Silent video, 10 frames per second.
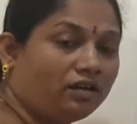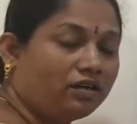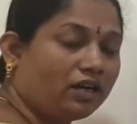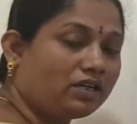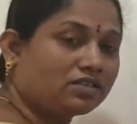
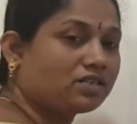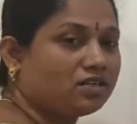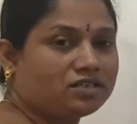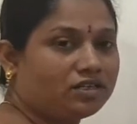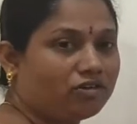
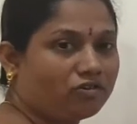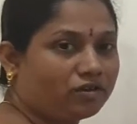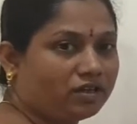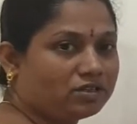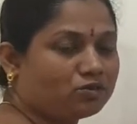excretory
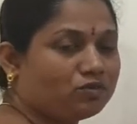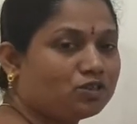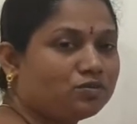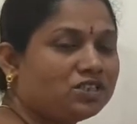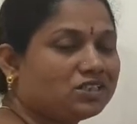organs, which
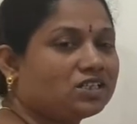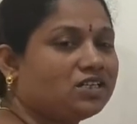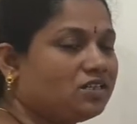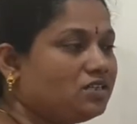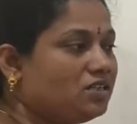means
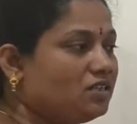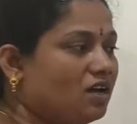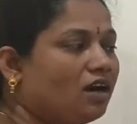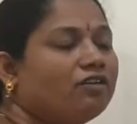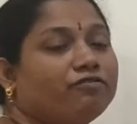kidney, they
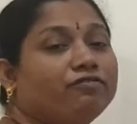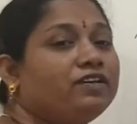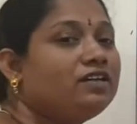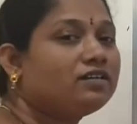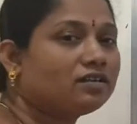are
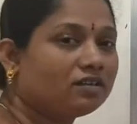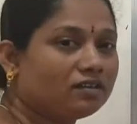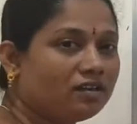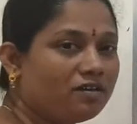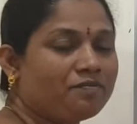filter
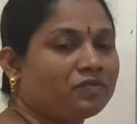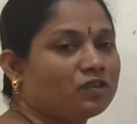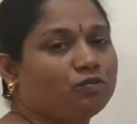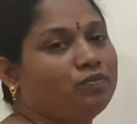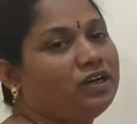the
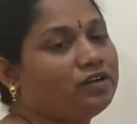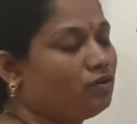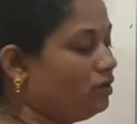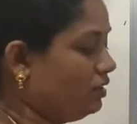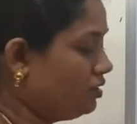blood
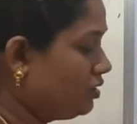only.